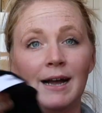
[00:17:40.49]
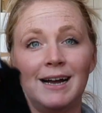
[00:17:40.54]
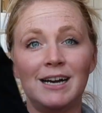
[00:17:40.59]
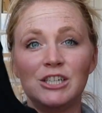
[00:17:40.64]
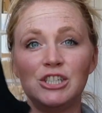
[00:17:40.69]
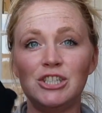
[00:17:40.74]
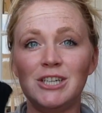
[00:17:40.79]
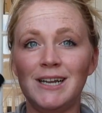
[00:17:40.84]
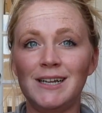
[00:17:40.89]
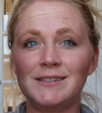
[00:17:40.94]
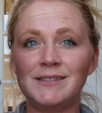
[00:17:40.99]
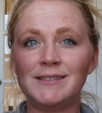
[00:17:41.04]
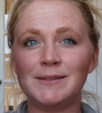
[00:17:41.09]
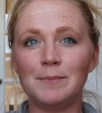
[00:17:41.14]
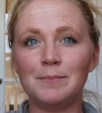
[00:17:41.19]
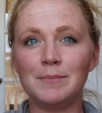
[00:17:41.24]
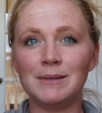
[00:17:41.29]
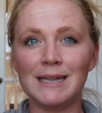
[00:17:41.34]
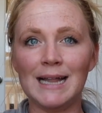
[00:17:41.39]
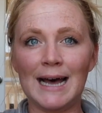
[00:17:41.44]
I got Jane
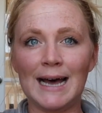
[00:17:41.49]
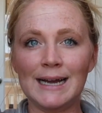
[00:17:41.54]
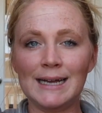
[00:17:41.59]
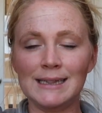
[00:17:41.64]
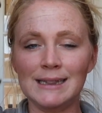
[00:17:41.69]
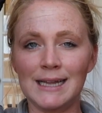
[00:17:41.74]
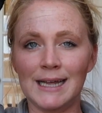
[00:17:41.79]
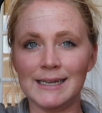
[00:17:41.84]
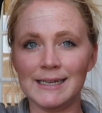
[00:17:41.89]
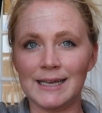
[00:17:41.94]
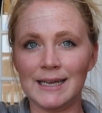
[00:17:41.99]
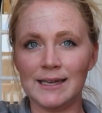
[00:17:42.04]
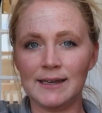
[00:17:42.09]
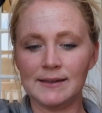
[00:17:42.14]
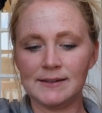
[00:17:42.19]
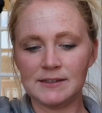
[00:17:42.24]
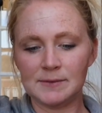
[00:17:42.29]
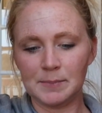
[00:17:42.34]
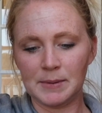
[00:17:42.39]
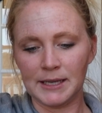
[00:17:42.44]
some black
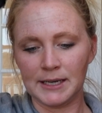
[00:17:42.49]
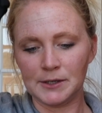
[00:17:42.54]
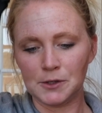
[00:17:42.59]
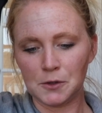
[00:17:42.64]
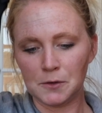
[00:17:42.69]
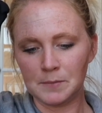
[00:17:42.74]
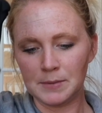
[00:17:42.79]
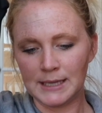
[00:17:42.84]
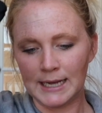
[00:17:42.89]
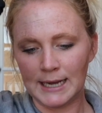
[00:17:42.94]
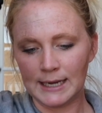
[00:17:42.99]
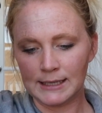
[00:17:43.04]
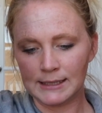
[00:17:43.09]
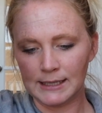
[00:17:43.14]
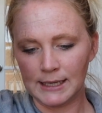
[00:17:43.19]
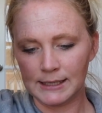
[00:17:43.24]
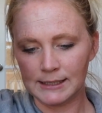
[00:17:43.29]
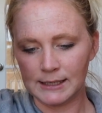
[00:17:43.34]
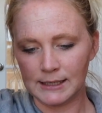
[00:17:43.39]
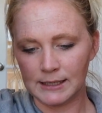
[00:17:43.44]
leggings, plain old black
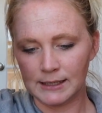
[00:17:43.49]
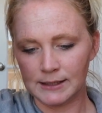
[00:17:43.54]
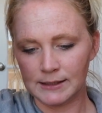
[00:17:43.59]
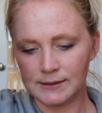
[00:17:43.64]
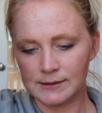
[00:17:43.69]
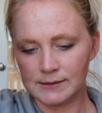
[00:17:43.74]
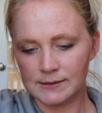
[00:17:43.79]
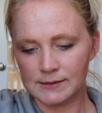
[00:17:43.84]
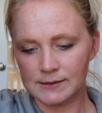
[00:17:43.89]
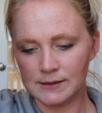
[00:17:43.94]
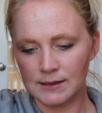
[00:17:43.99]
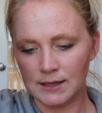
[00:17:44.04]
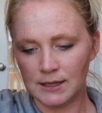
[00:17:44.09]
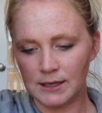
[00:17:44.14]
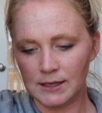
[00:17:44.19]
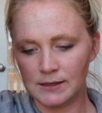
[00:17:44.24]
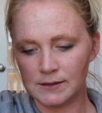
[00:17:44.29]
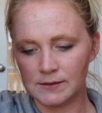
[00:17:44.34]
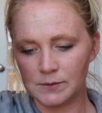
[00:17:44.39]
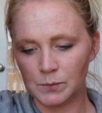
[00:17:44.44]
leggings.
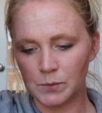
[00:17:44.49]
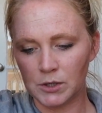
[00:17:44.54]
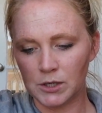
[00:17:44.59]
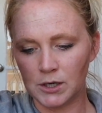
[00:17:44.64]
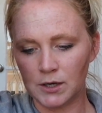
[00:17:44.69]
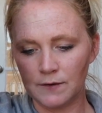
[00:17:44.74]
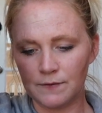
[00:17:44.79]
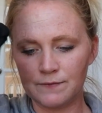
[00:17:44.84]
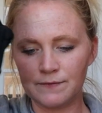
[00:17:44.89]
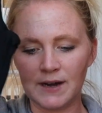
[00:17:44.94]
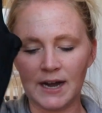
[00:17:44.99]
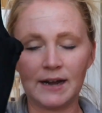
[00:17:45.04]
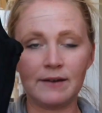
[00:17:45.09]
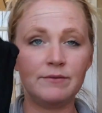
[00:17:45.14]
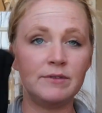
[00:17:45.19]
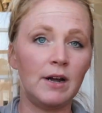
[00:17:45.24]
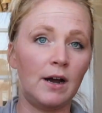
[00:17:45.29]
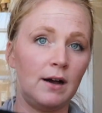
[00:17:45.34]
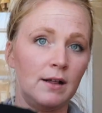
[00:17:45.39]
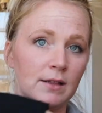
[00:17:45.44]
These were
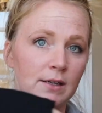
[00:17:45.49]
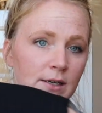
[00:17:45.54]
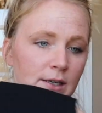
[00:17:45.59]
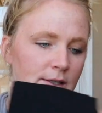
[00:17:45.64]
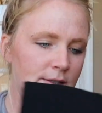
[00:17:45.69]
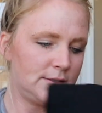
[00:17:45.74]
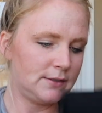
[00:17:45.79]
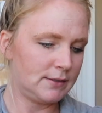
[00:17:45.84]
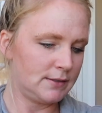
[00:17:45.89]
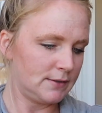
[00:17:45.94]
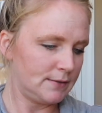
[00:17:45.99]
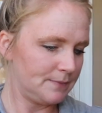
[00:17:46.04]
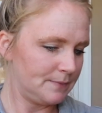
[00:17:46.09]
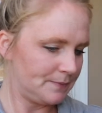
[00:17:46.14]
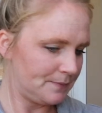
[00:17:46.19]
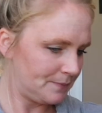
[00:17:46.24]
$5.